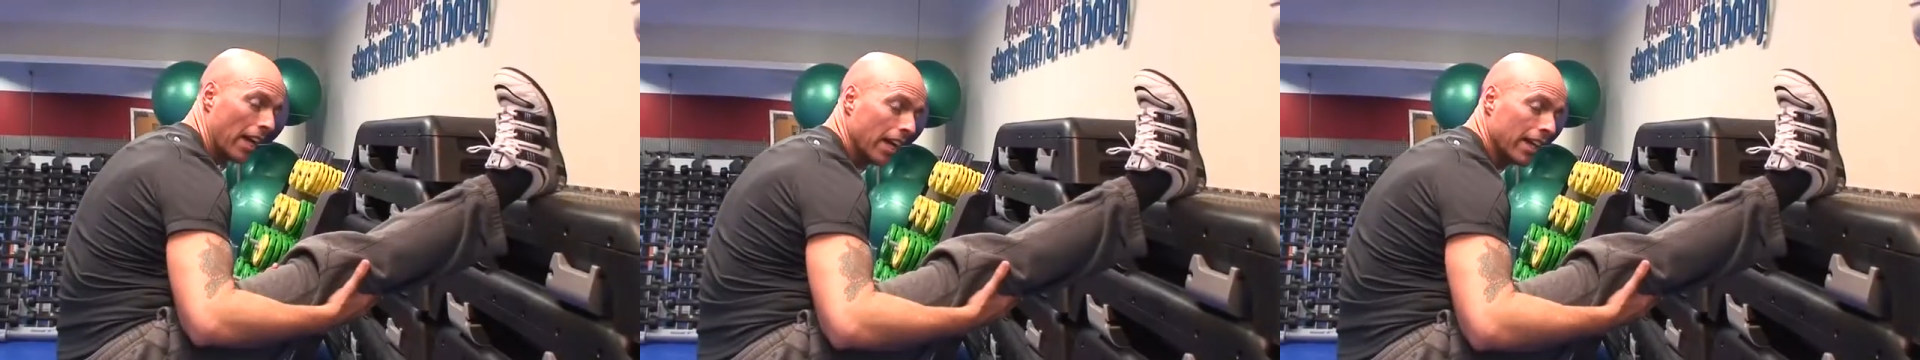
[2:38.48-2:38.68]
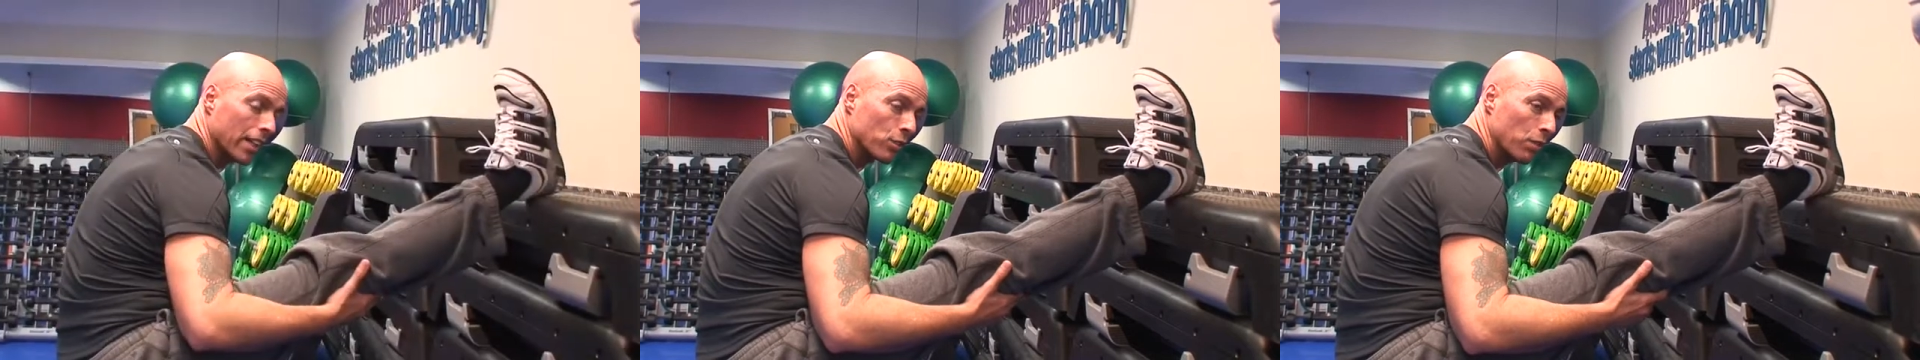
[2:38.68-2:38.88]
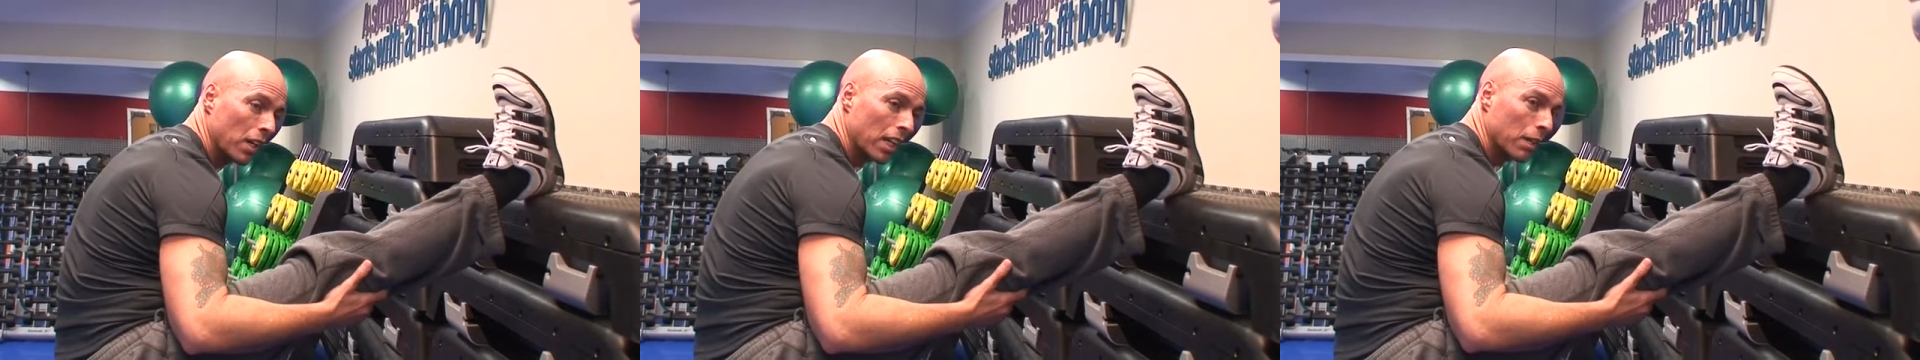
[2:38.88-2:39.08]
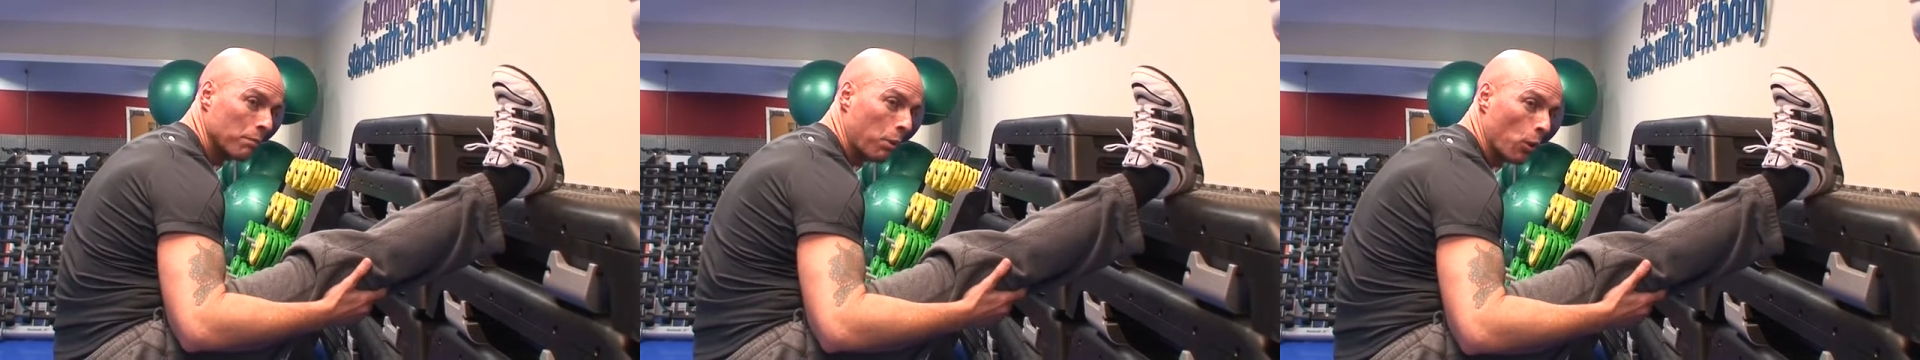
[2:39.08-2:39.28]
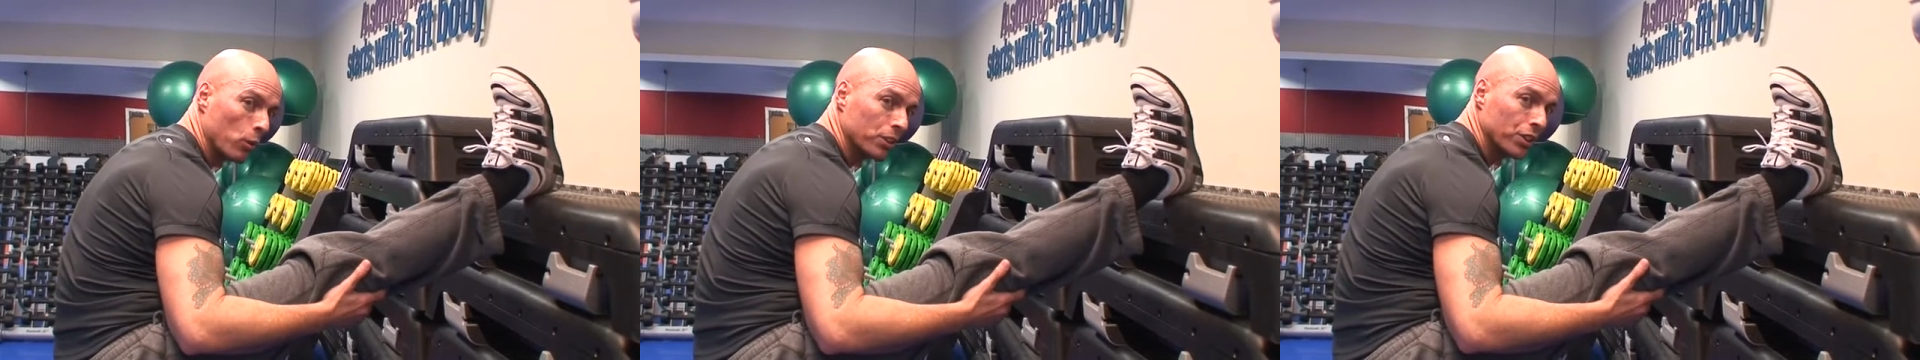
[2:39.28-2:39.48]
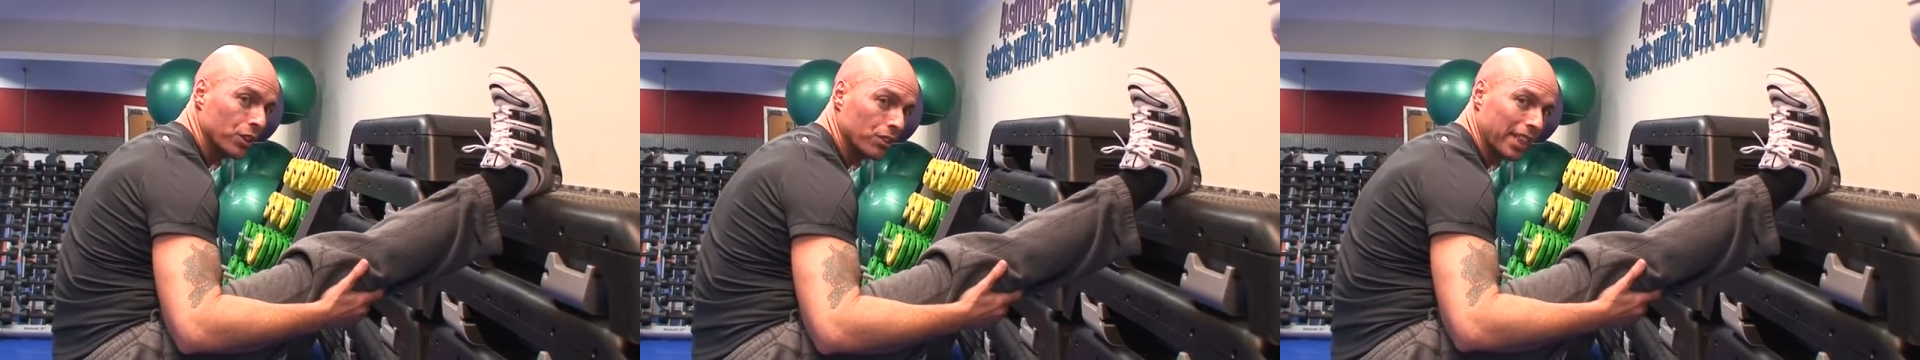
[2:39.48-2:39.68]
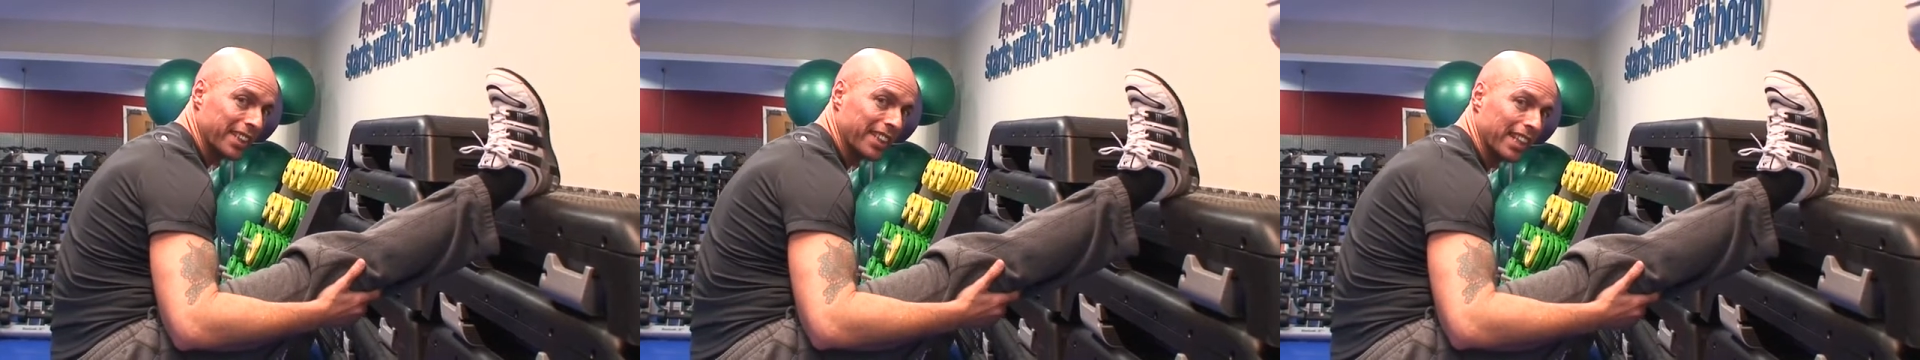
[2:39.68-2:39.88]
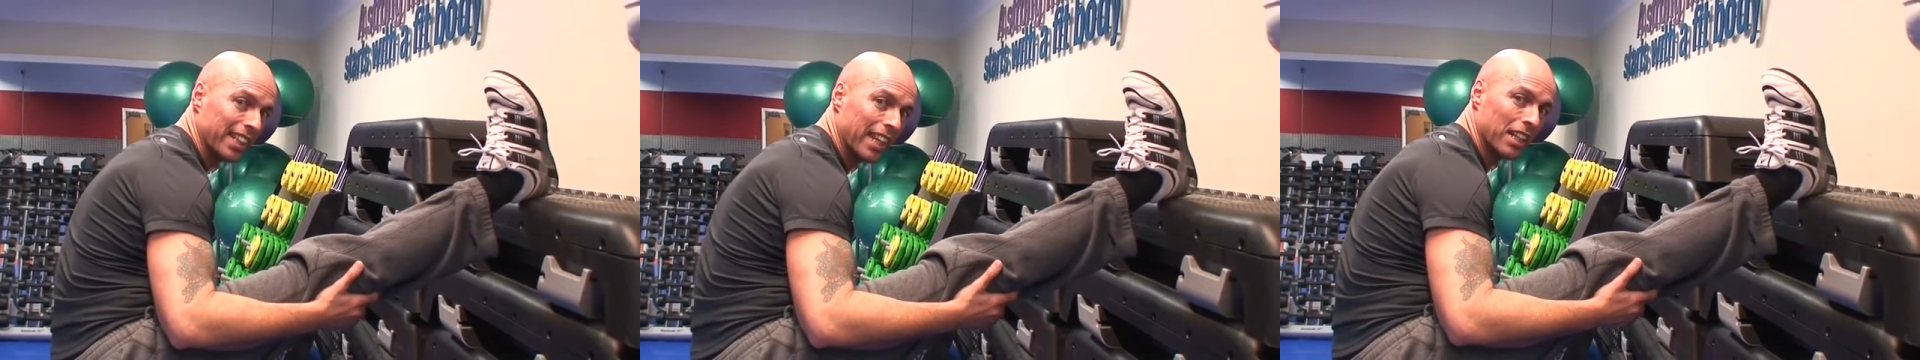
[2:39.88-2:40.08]
It's really important to
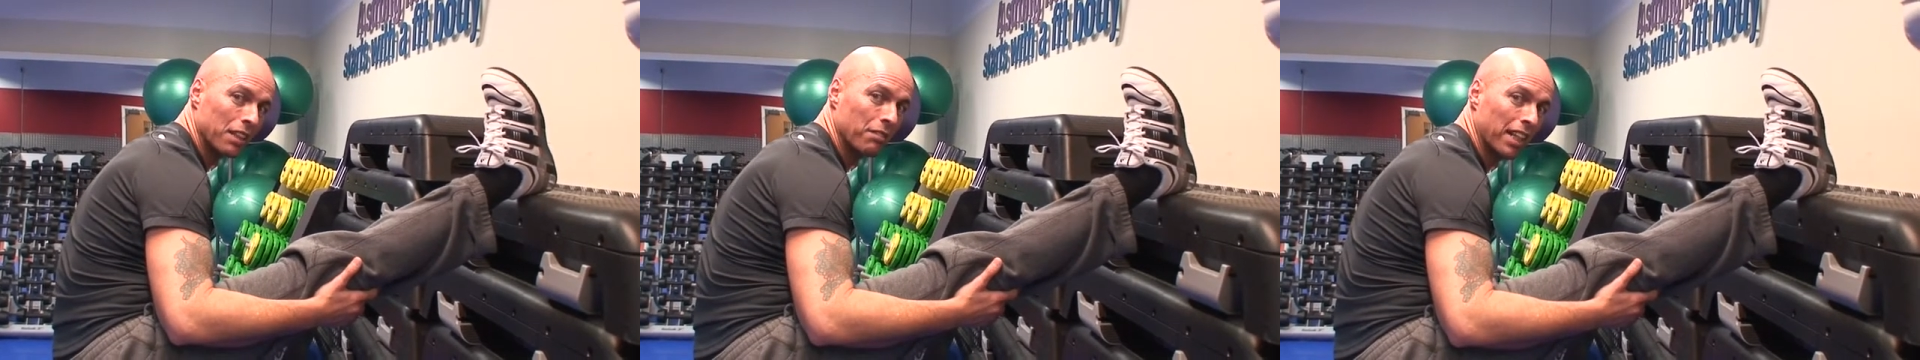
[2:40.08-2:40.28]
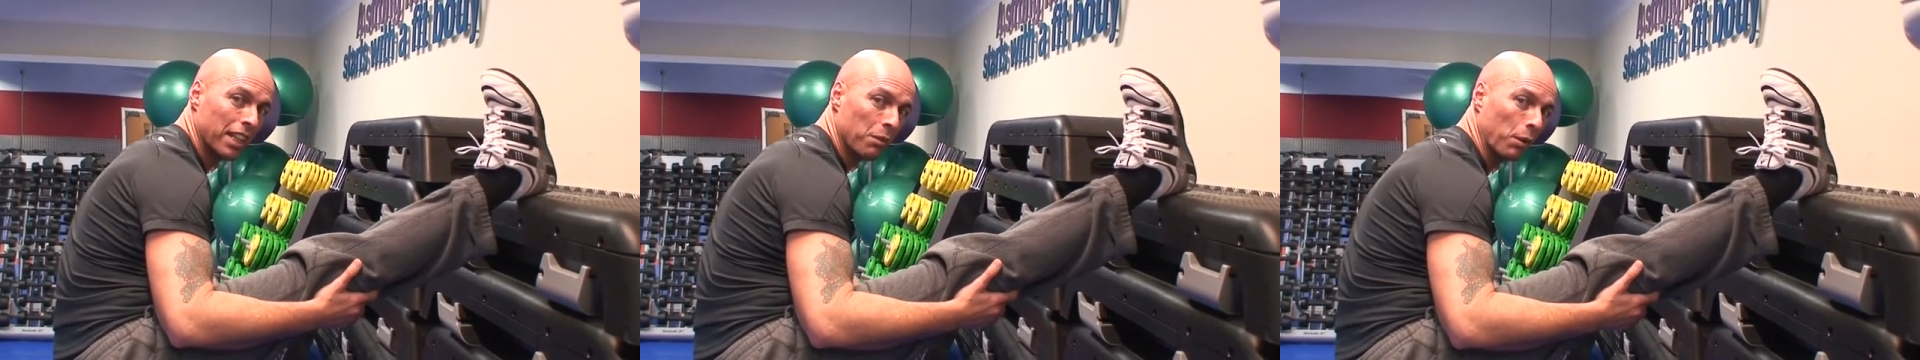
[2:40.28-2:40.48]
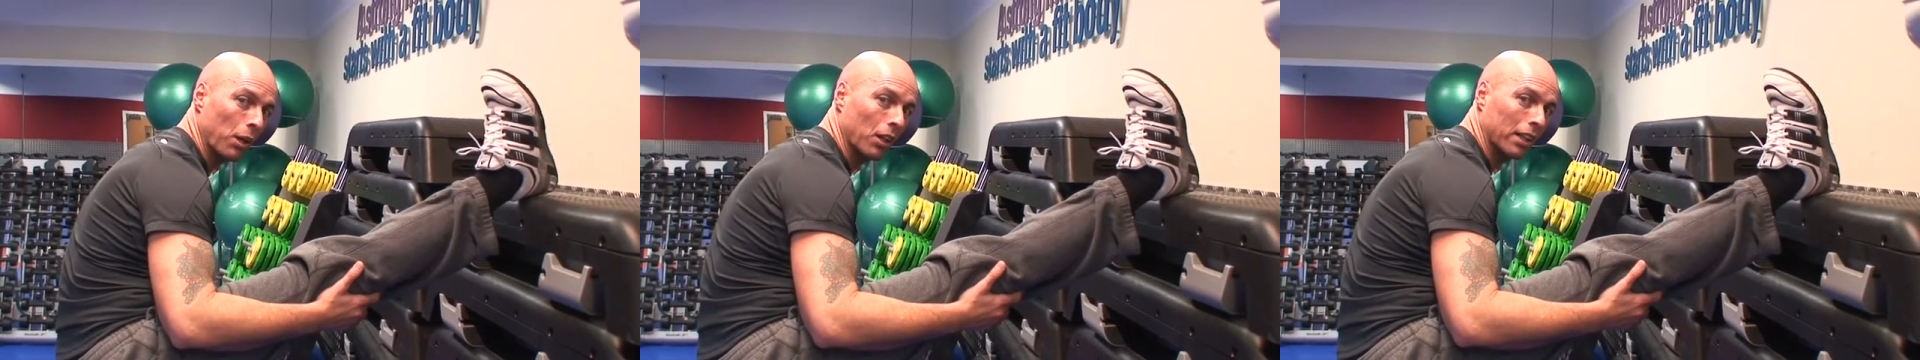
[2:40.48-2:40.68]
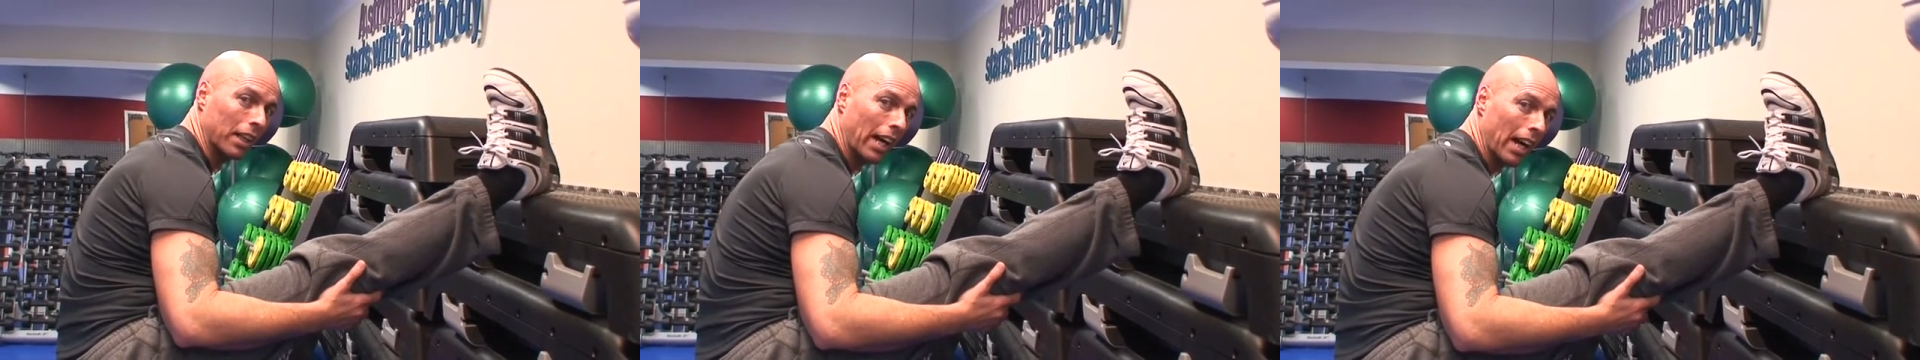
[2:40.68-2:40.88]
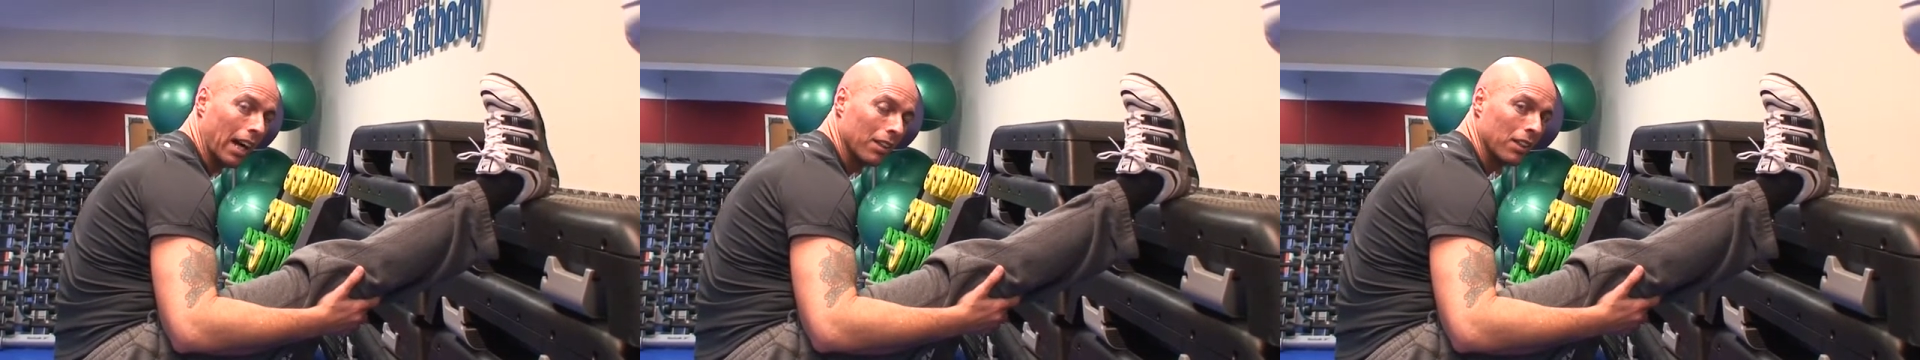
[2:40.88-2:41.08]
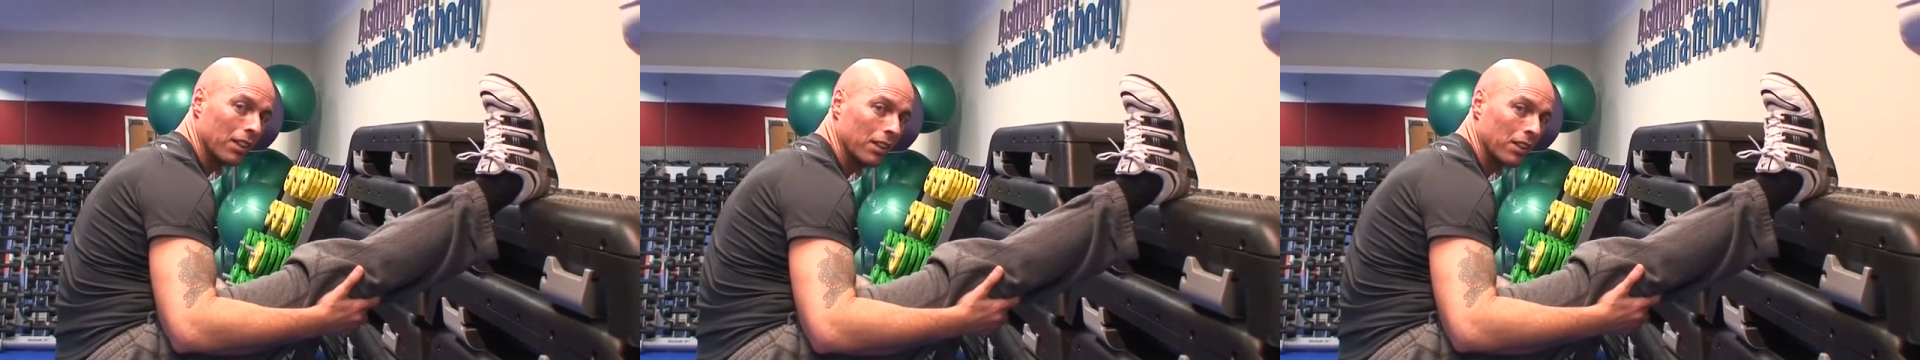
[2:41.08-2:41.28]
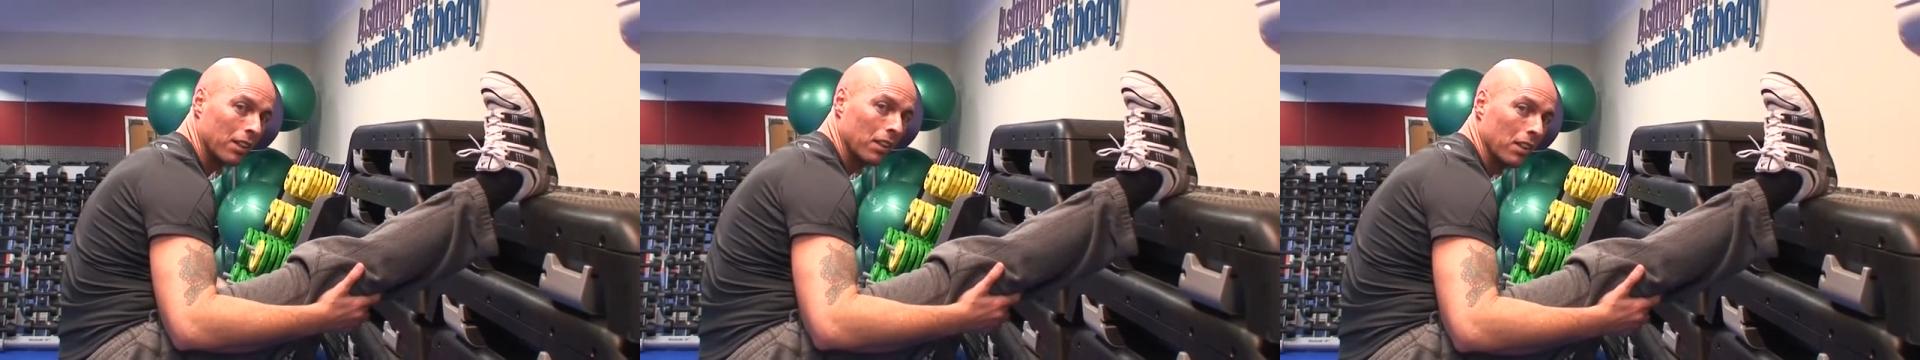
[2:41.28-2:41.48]
stretch at the end of any workout